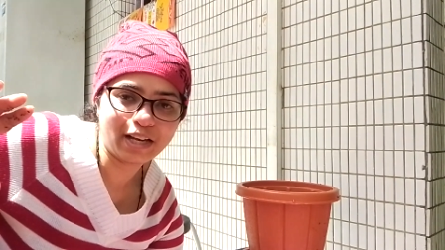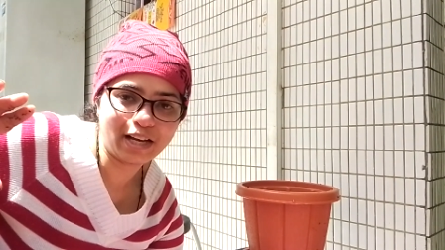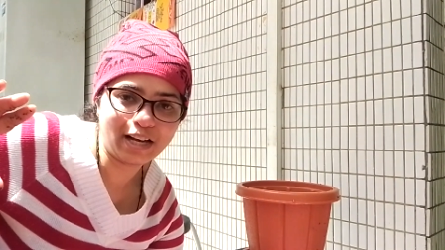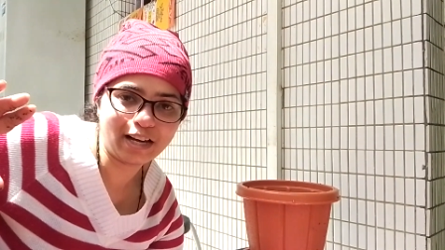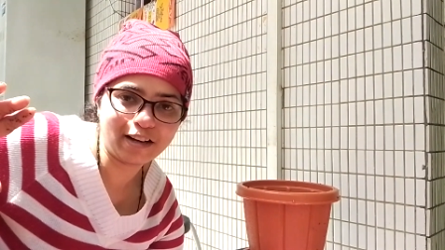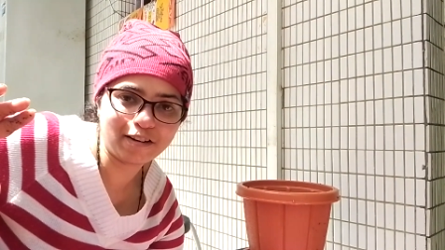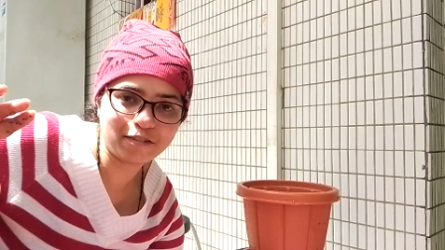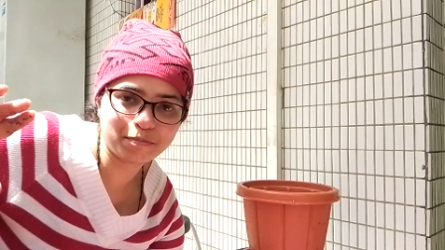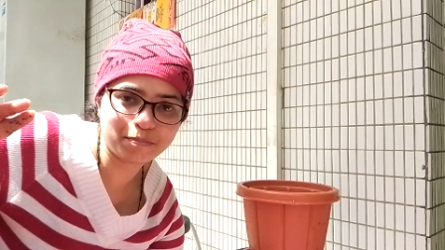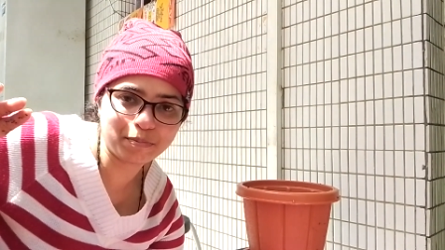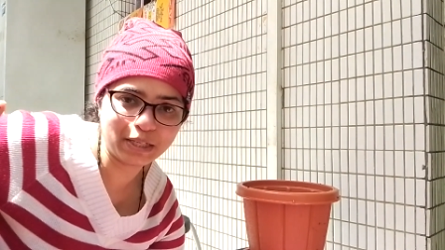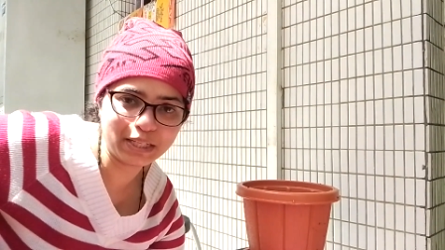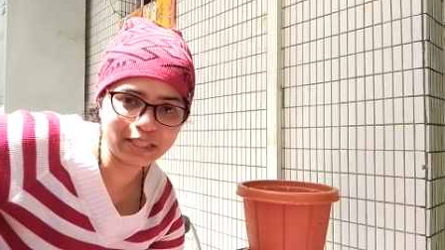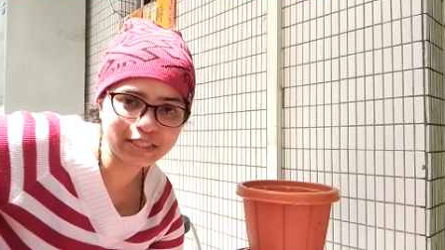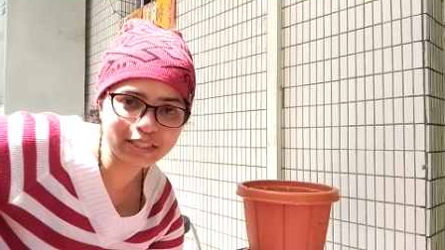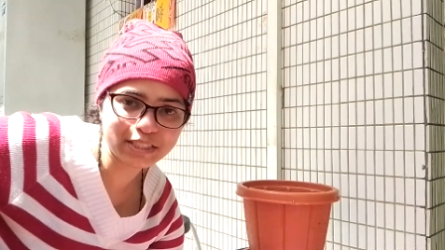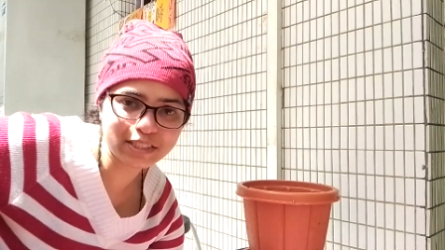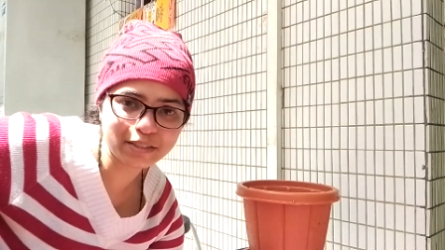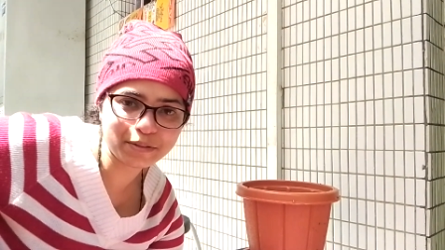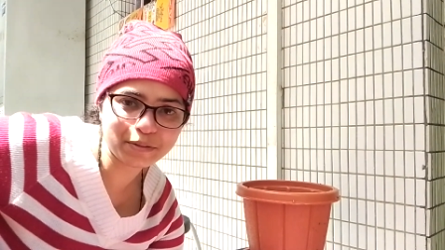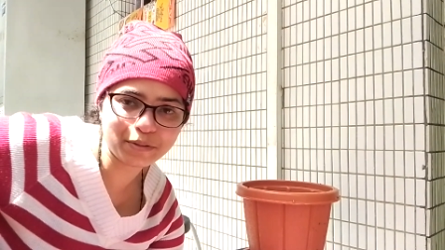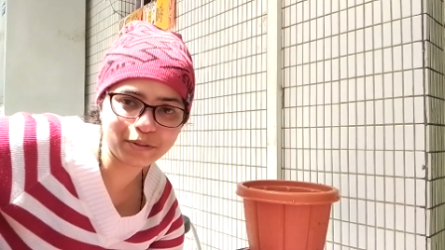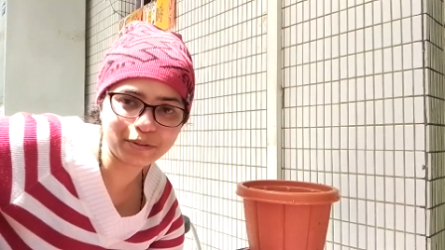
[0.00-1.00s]
I have
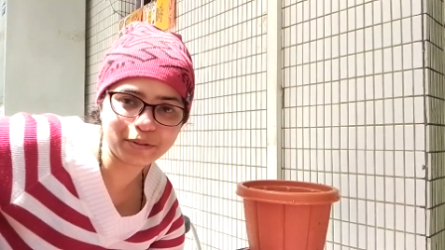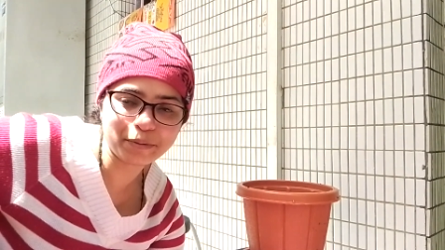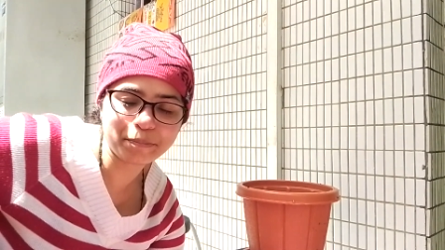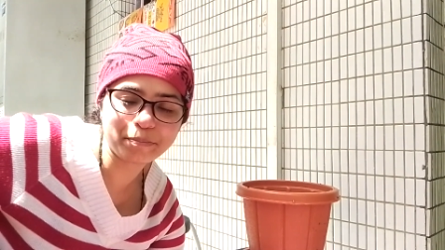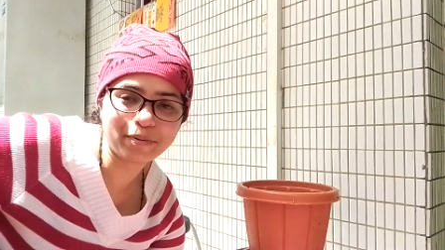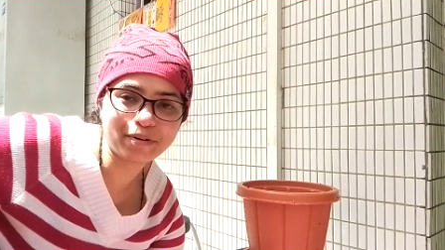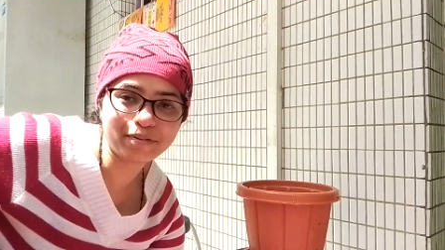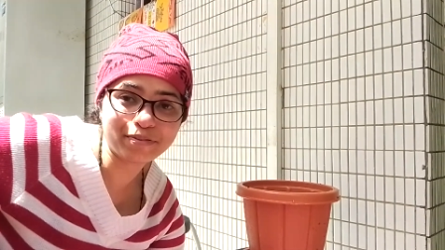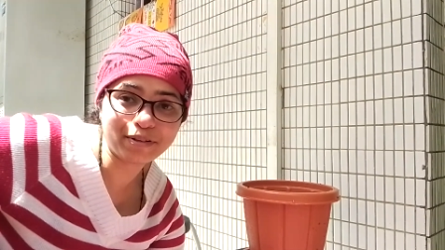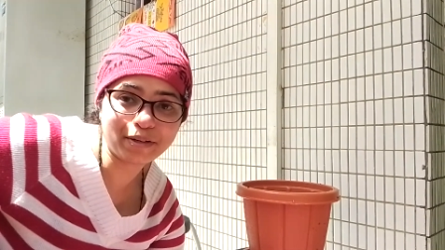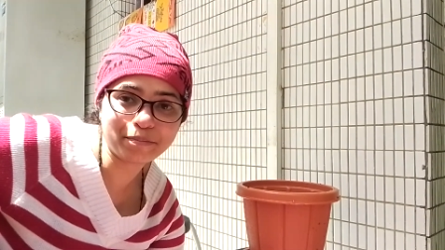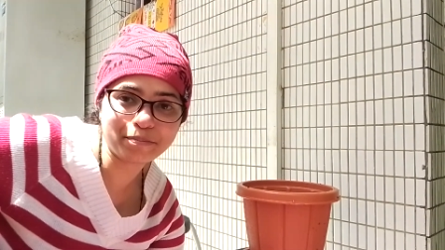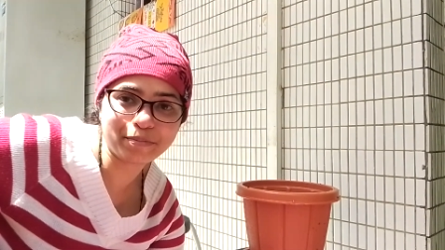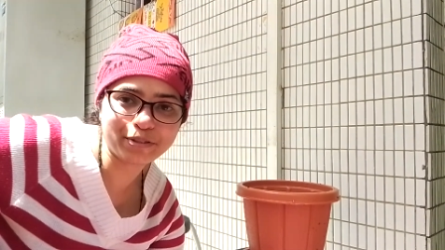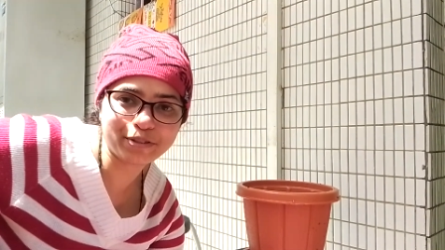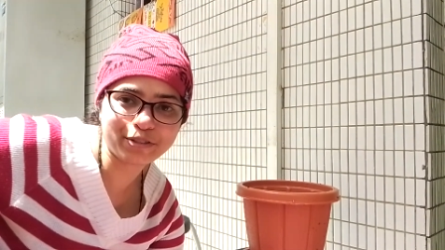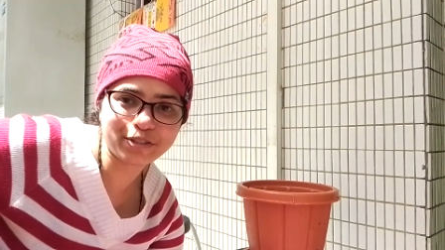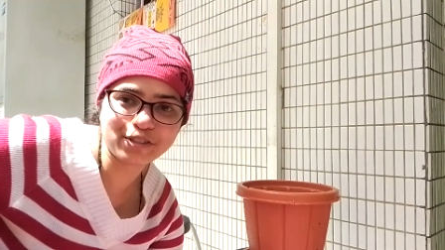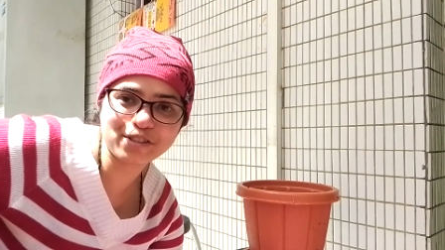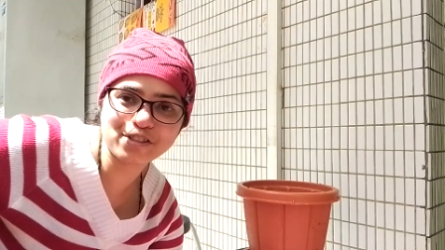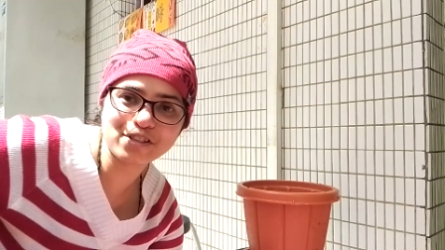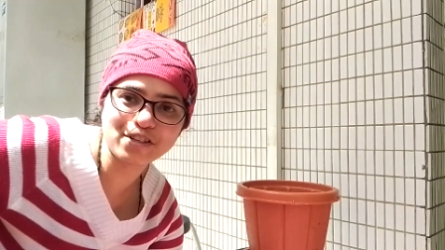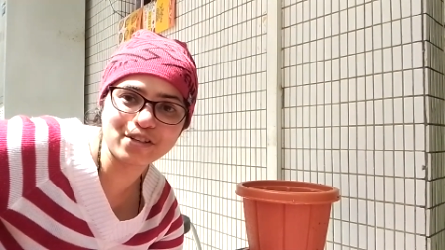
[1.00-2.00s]
placed it on the perfect
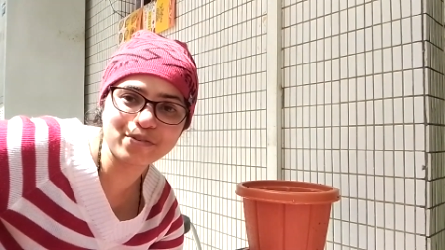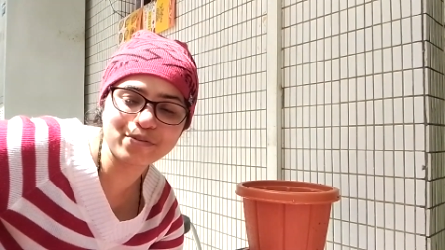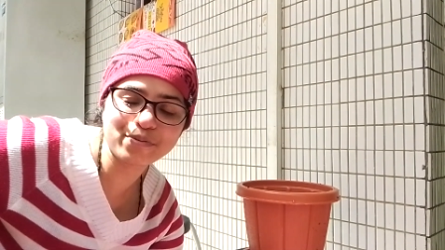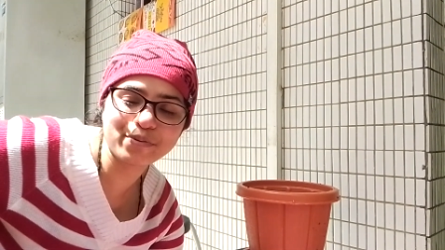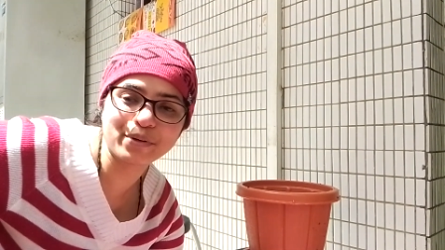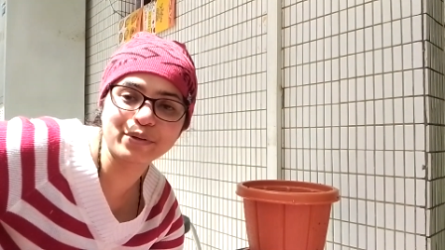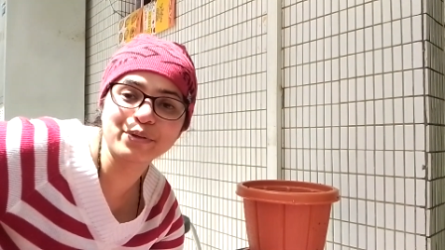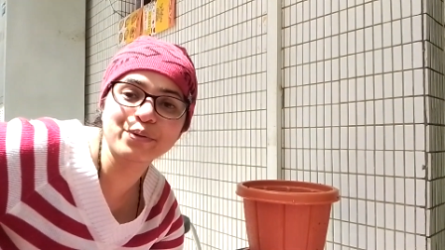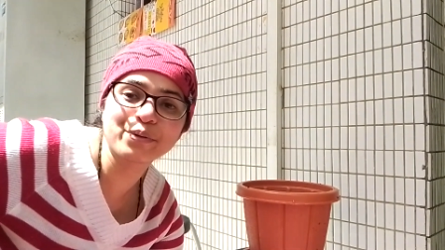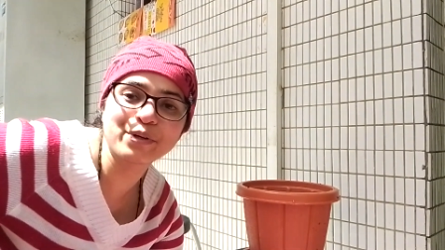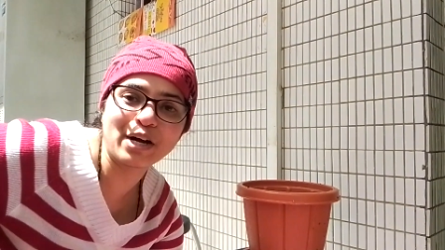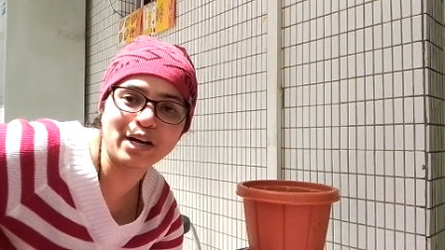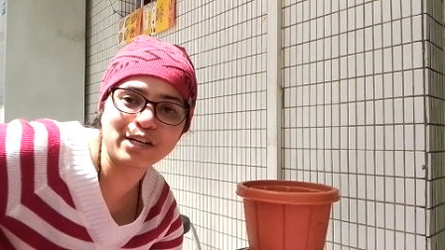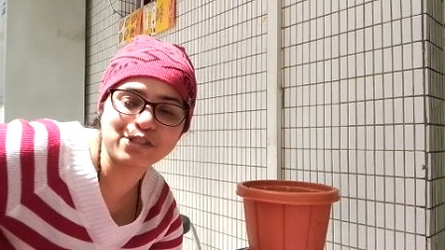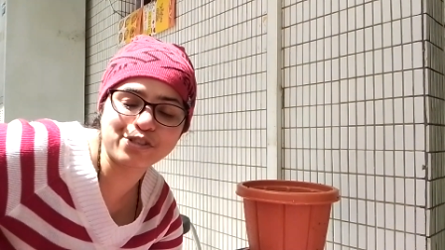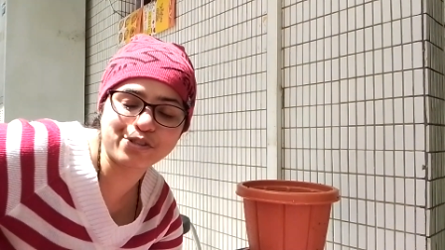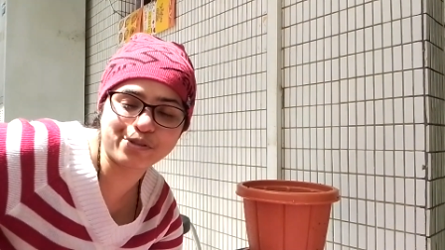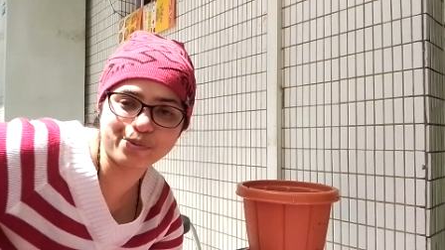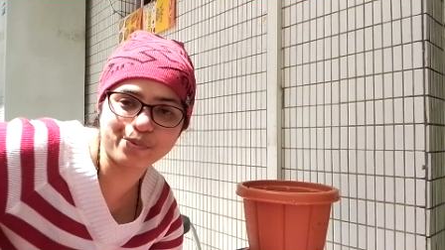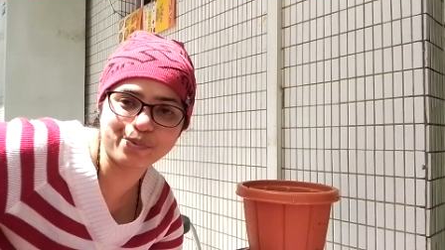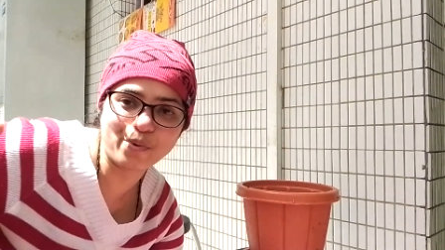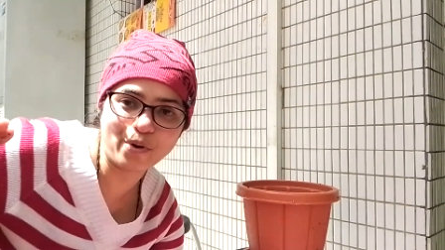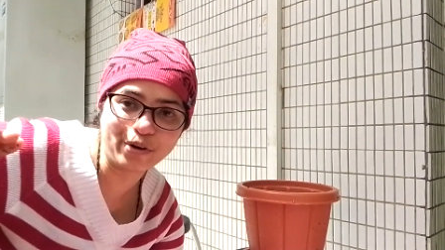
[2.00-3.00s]
position for you guys
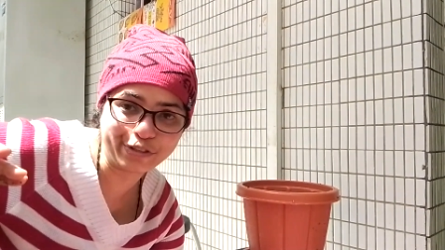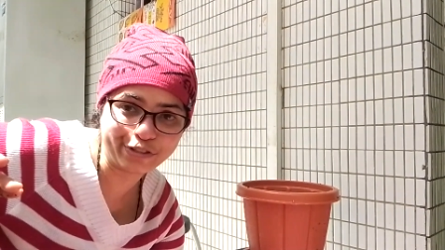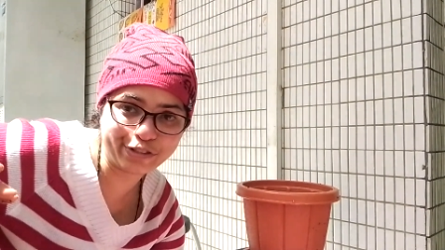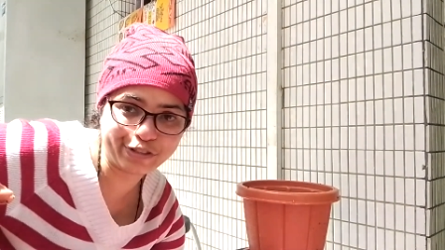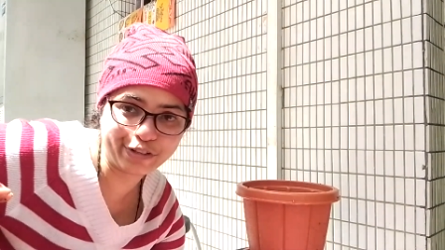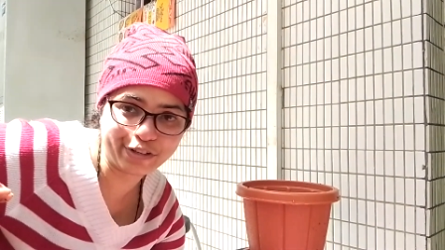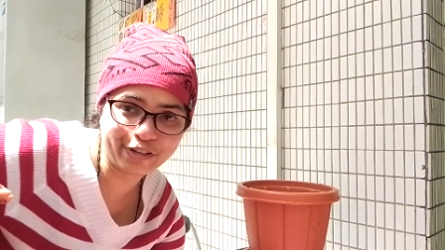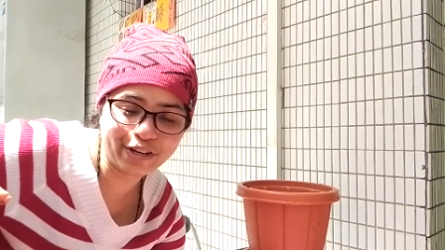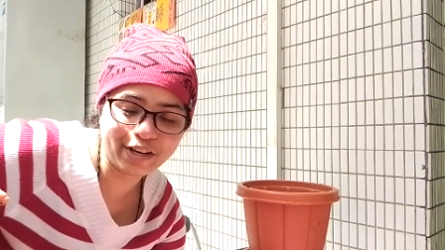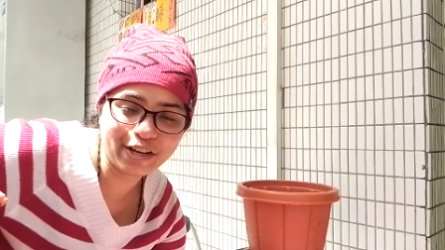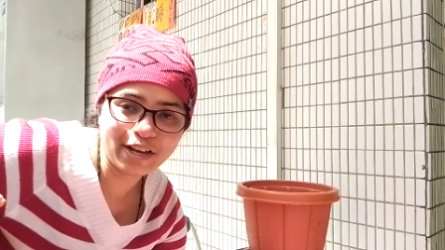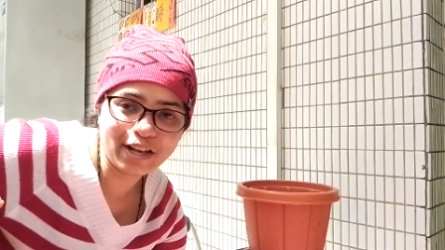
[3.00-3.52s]
to watch it.